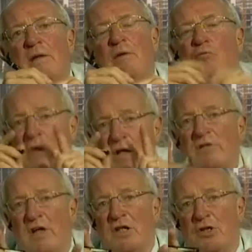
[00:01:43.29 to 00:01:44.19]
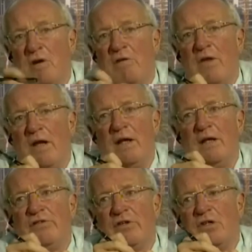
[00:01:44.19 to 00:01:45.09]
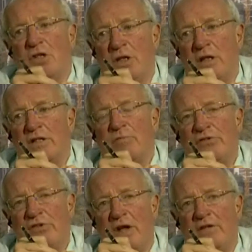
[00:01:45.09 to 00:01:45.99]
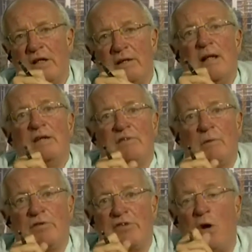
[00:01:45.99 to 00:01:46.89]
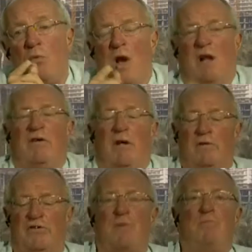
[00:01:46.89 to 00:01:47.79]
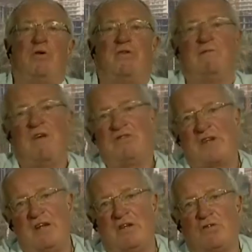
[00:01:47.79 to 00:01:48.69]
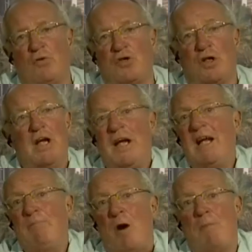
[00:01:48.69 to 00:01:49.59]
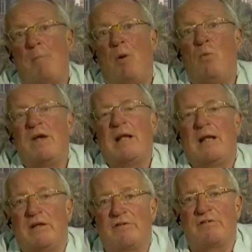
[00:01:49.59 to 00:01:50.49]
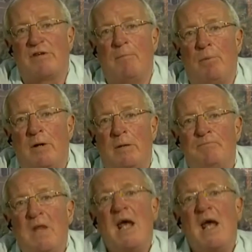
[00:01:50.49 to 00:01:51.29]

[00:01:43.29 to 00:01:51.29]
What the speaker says: The real danger, I think, is that journalists will start to get lazy. We'll say, oh, well, you know, there's no point in investigating torture. It'll pop up on Wikileaks at some point.